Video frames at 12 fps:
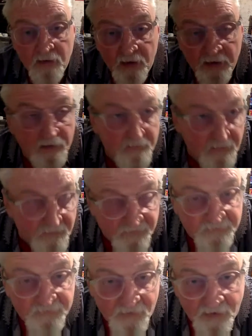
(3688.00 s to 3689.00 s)
And it'd be a
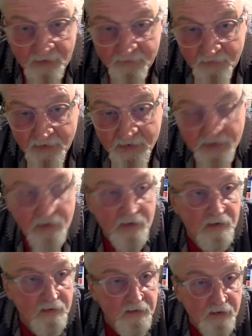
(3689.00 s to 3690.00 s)
facility,
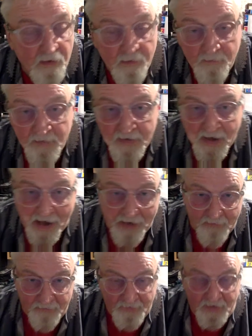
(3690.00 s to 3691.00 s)
there'd be cat
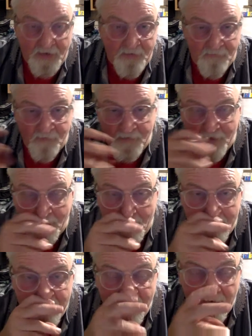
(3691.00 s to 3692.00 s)
things and
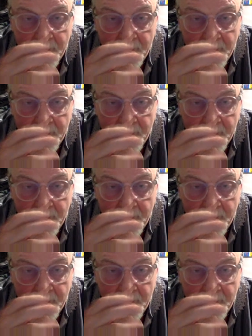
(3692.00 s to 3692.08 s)
that.